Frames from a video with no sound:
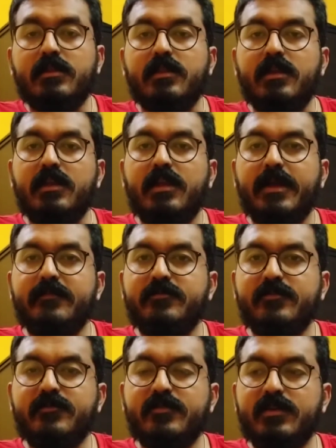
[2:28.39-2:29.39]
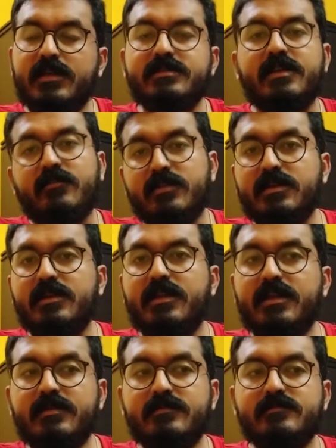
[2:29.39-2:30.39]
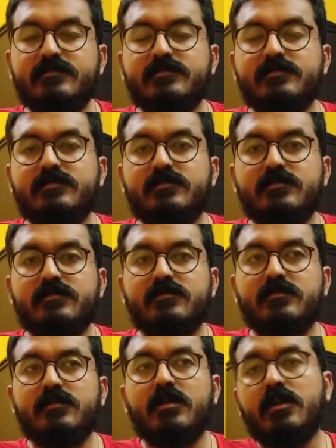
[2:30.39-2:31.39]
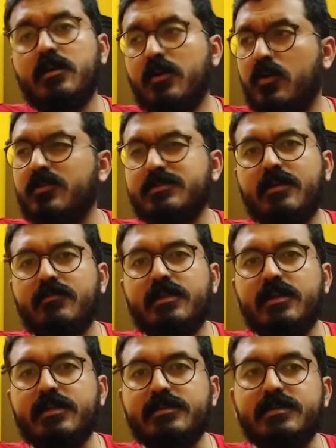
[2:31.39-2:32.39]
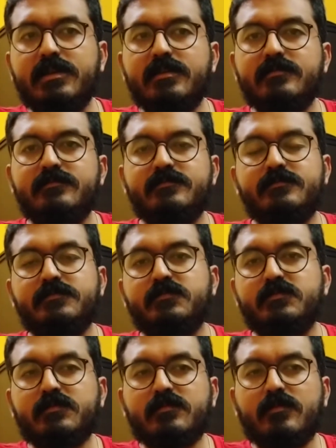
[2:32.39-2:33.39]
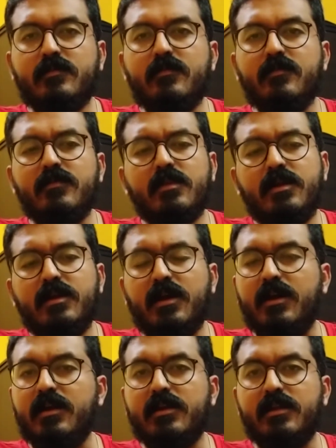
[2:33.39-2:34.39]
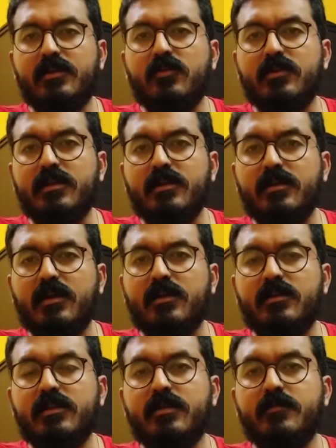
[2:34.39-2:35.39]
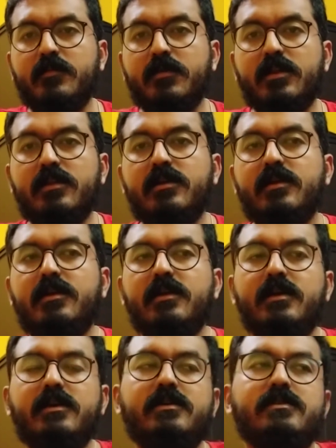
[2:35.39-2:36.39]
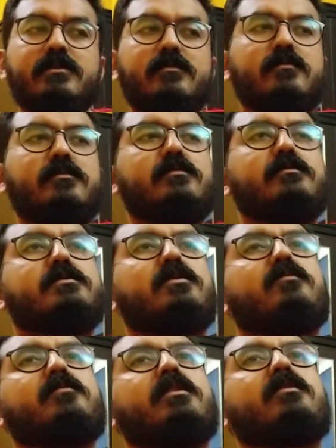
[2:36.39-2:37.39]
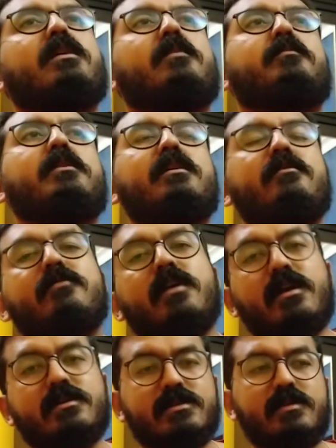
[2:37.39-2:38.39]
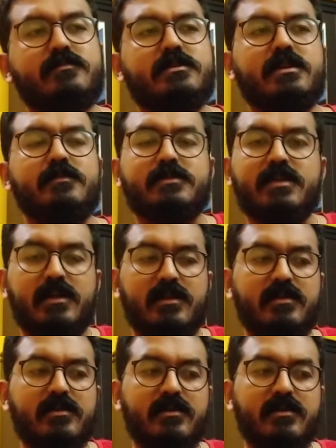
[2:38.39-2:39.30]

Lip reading: The M51 has 730 or 730G. I don't really correctly remember it. So when you compare a flagship chipset